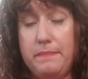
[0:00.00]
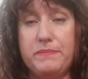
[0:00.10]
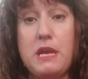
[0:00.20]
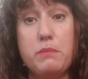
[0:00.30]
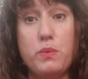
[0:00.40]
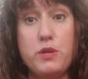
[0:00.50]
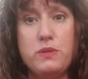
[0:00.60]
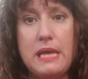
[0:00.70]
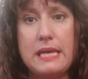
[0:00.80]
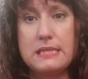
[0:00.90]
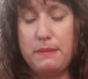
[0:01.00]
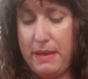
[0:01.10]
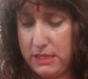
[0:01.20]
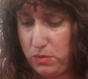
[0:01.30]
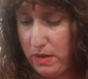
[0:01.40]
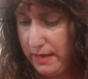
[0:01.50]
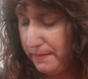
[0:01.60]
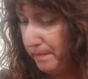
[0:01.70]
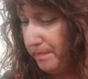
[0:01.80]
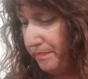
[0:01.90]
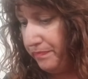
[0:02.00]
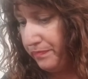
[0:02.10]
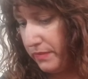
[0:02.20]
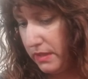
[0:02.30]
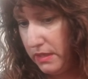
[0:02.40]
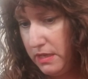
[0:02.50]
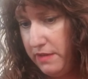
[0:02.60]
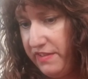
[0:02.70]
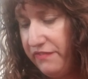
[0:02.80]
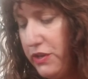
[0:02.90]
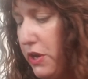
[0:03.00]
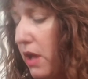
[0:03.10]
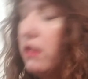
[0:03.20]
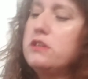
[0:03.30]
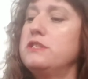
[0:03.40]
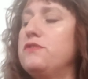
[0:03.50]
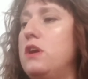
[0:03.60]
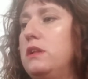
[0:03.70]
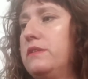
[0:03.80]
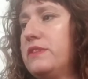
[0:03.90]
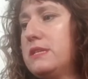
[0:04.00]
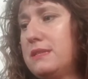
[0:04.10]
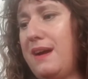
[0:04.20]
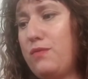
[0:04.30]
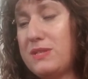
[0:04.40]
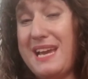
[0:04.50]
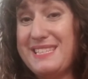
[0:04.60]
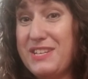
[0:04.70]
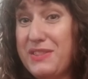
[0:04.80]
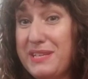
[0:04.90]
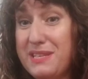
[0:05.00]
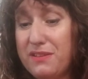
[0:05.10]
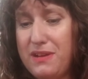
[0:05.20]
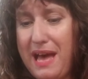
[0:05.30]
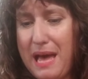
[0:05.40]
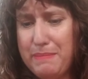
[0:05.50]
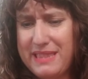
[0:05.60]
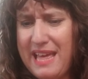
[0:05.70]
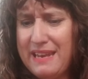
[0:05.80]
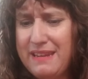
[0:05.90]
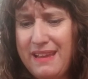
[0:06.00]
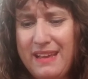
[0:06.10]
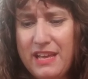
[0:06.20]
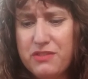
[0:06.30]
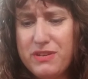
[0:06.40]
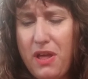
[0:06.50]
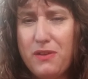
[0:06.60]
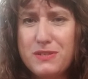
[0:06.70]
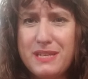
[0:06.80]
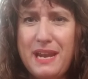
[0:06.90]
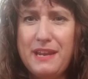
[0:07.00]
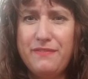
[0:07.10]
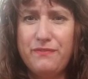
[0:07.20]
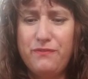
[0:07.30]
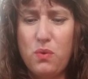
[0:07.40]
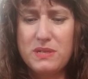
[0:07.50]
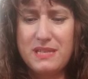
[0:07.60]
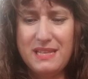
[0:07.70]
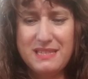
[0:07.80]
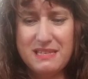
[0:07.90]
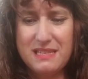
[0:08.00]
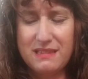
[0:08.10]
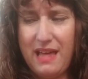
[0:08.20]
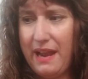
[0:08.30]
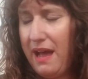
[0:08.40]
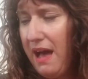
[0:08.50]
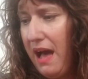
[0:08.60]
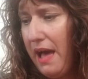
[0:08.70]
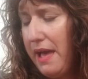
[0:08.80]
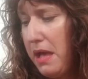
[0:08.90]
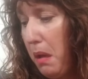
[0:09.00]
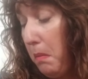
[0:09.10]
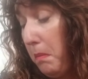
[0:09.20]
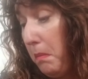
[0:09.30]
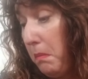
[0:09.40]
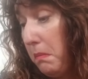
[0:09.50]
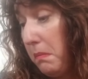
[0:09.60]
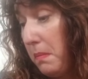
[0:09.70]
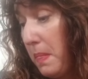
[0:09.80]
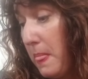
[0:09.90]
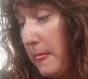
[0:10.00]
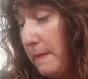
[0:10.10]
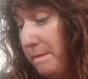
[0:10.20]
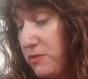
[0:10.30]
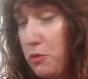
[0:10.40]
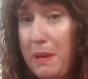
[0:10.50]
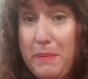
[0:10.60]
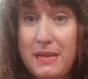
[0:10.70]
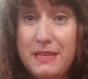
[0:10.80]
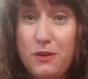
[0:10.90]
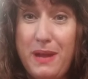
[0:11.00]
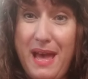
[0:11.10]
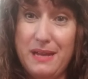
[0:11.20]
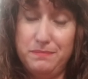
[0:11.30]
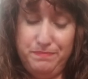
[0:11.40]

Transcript: Tell me what you think is the best one. $50 for all of this stuff, which I still think is a little high, but then $3.84 isn't that high. So maybe I did okay.